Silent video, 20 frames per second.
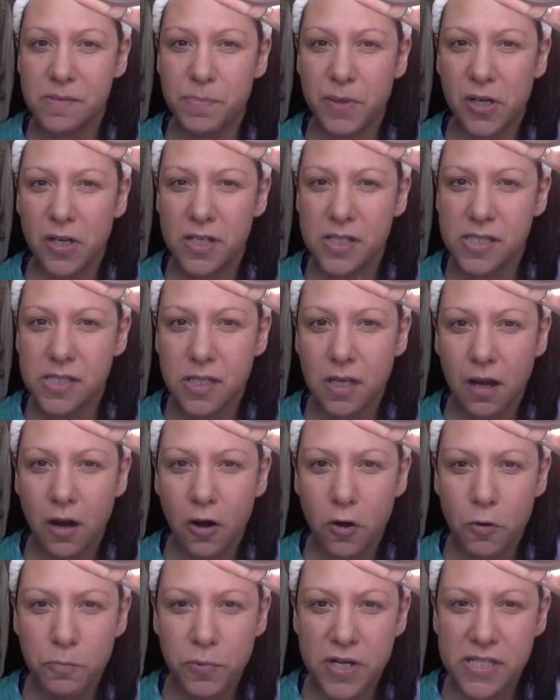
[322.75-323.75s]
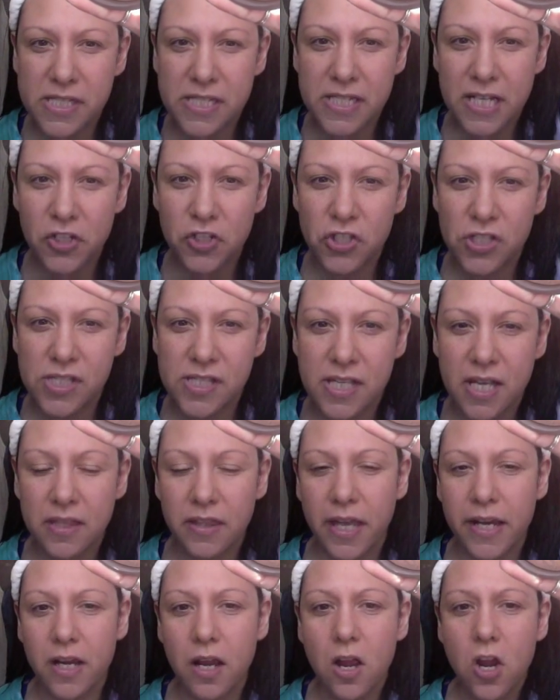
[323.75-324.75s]
because her presentation said
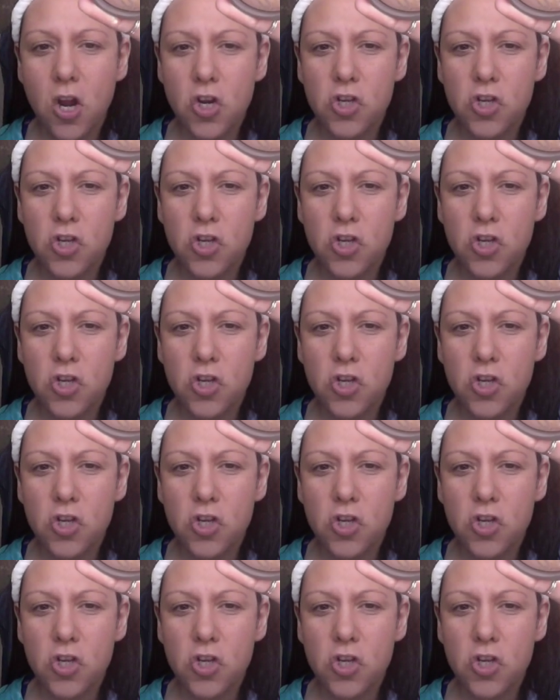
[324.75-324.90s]
like